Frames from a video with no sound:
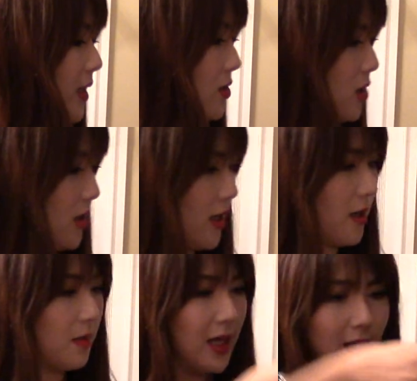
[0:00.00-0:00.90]

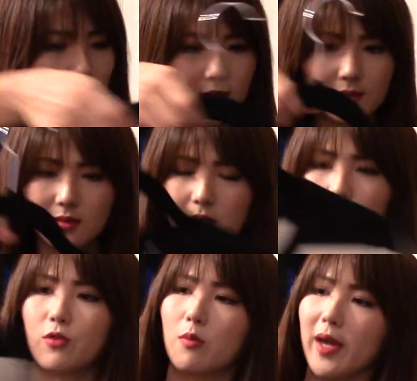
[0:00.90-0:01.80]
H&M, and this is
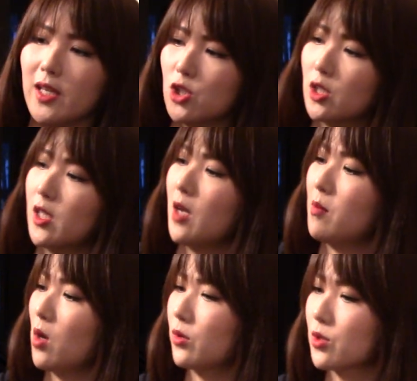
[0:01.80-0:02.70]
from H&M
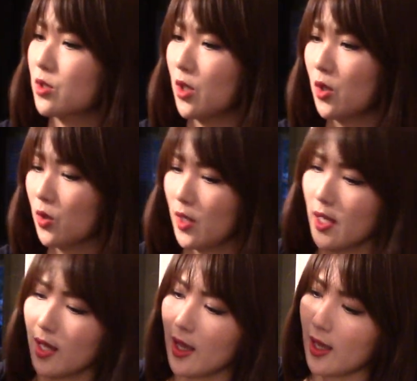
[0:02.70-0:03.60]
also.
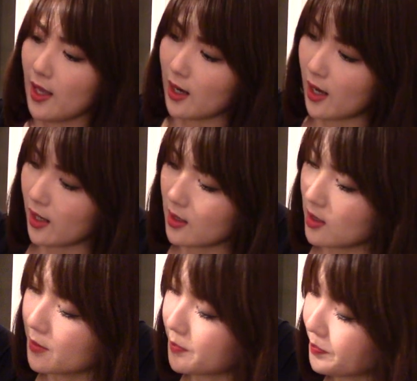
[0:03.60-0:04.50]

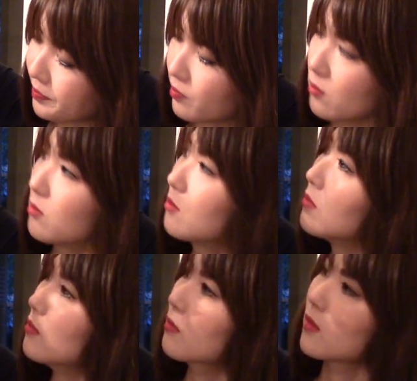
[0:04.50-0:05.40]
And
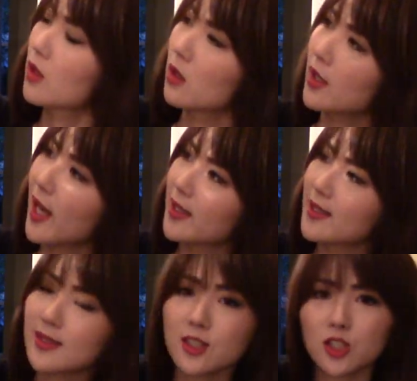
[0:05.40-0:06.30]

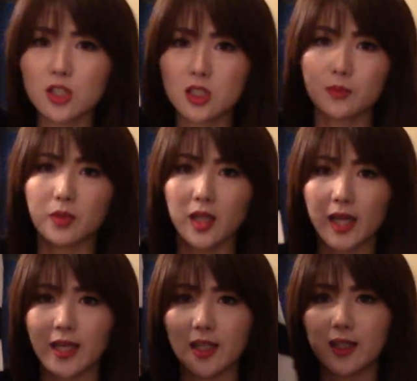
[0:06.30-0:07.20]
this is just
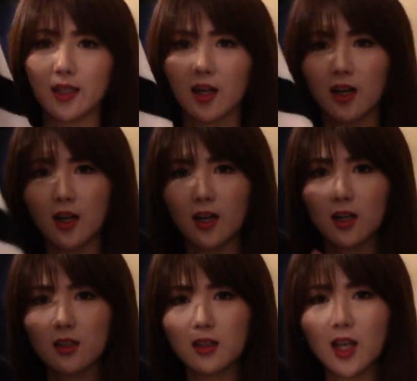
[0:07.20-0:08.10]
plain
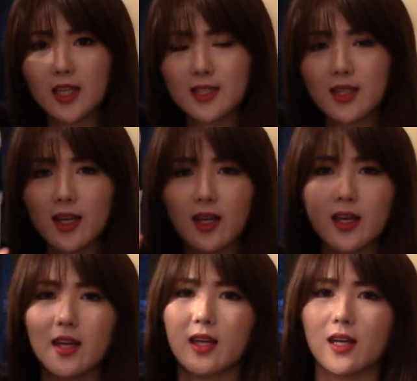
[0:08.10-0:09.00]

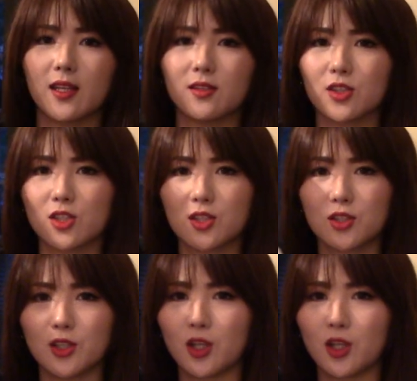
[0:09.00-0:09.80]
classic and just,